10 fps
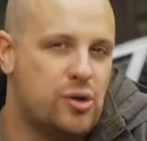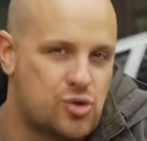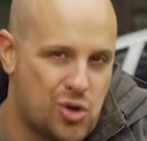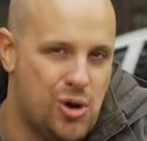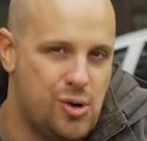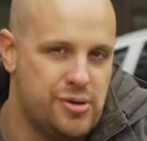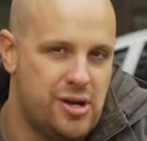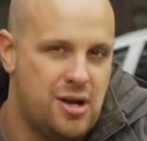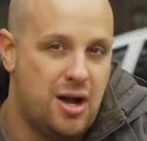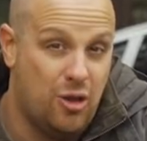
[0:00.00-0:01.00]
controlled,
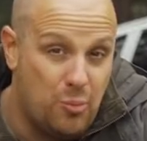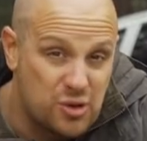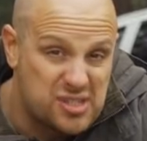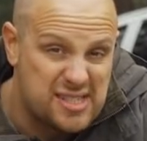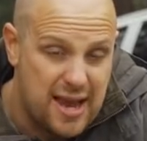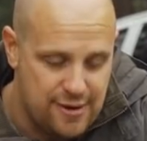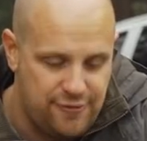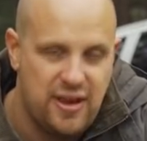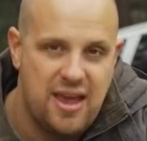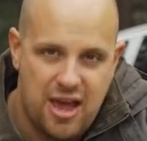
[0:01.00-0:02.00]
a lot more
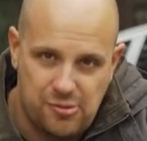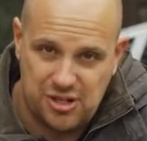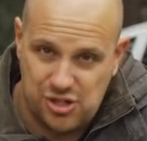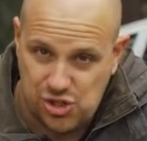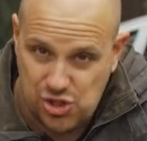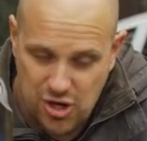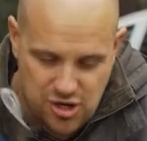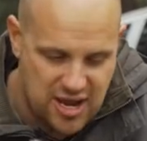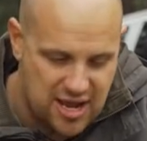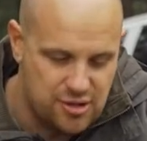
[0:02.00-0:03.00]
safe, and I'm going to show
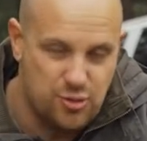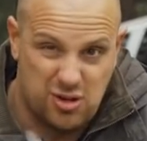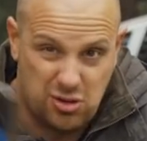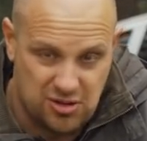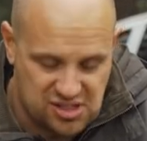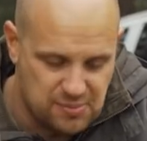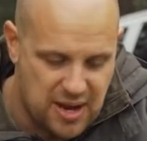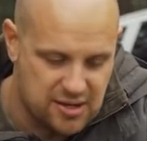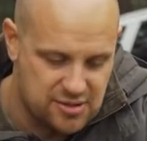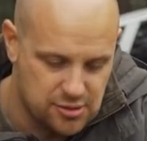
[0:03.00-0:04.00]
you how to do it a lot
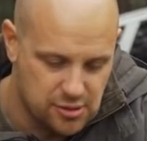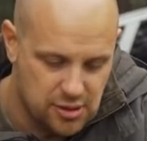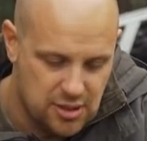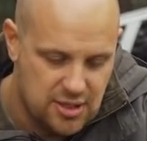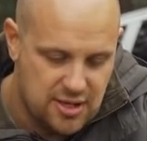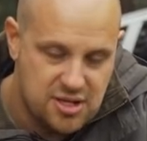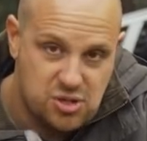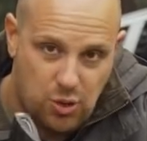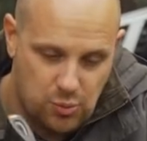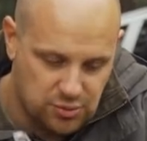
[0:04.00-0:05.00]
smarter too.
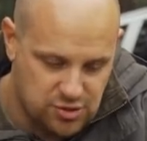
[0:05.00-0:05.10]
So what we'll